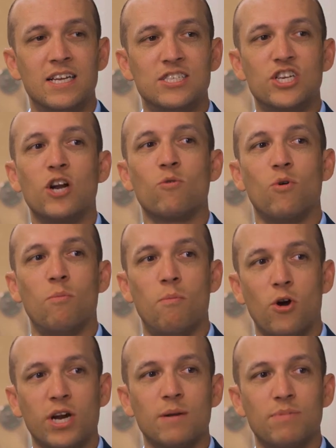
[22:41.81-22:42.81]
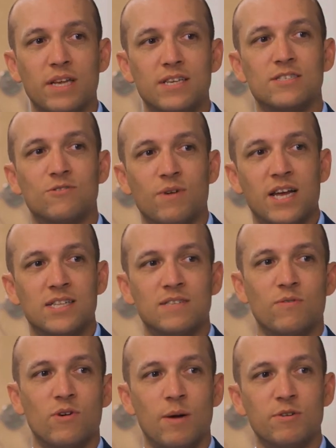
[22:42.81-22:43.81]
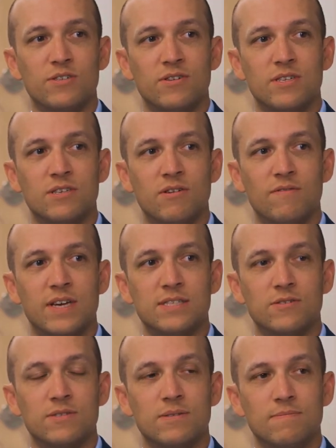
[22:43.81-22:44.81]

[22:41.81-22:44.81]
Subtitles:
general marketplace trends for opportunity zone investors.